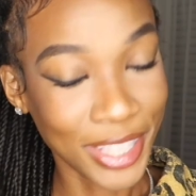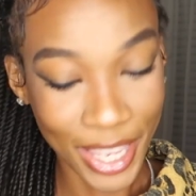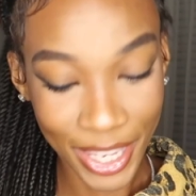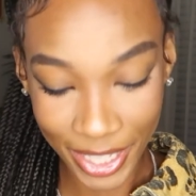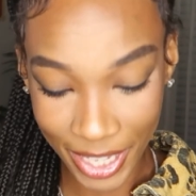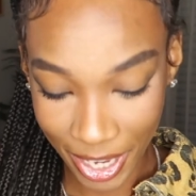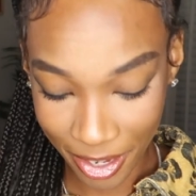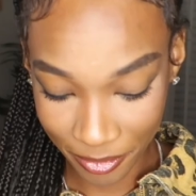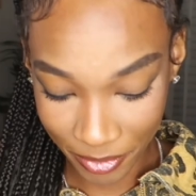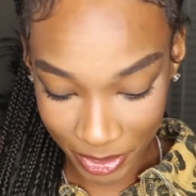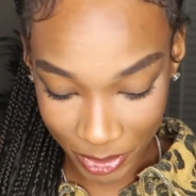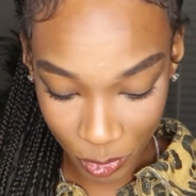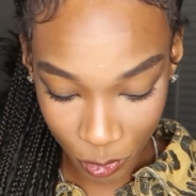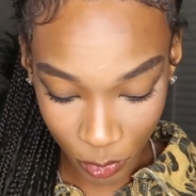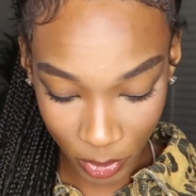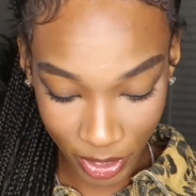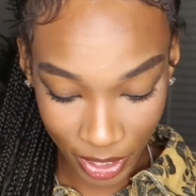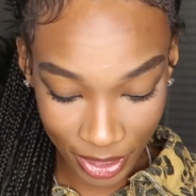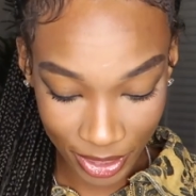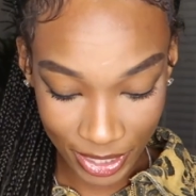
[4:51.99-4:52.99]
they gave us
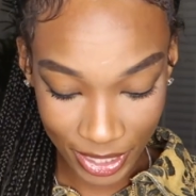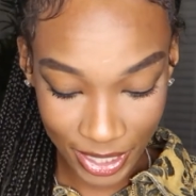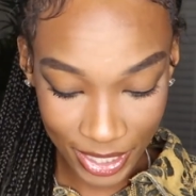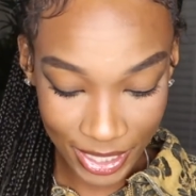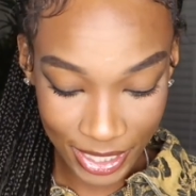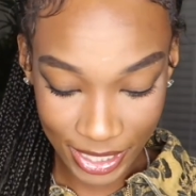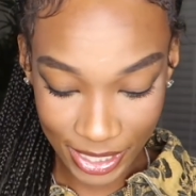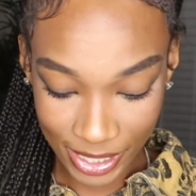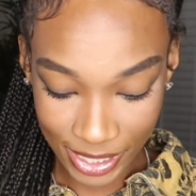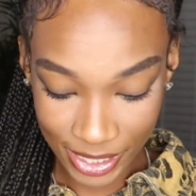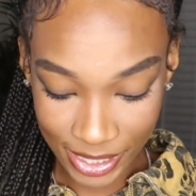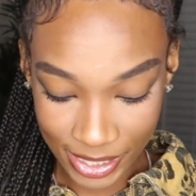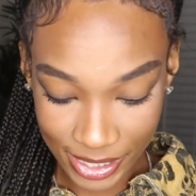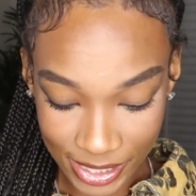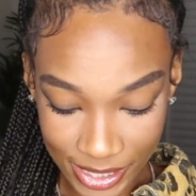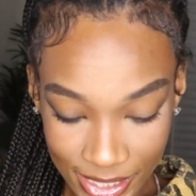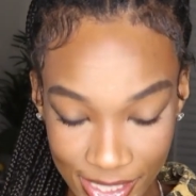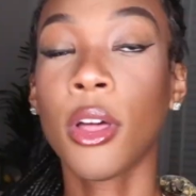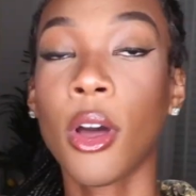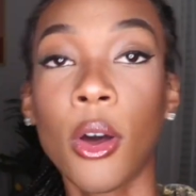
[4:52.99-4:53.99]
one of
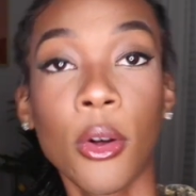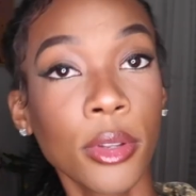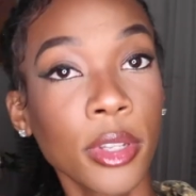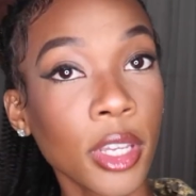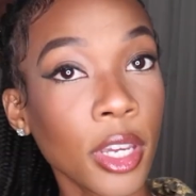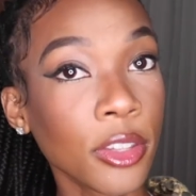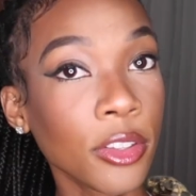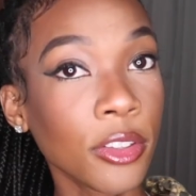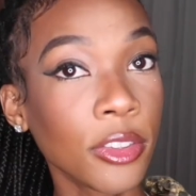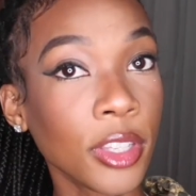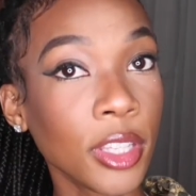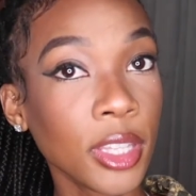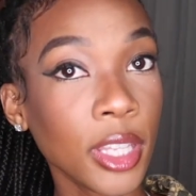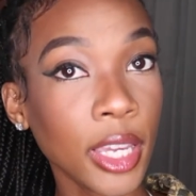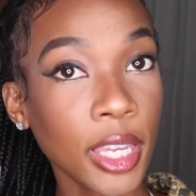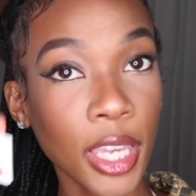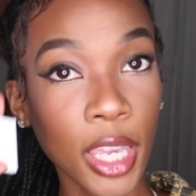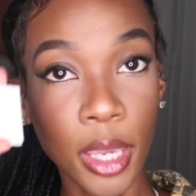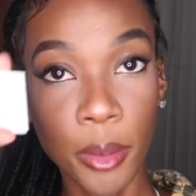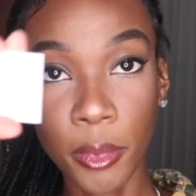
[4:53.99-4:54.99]
these. The only other thing
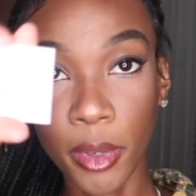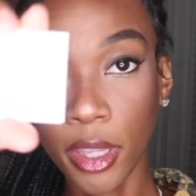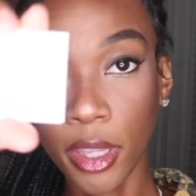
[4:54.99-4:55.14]
that came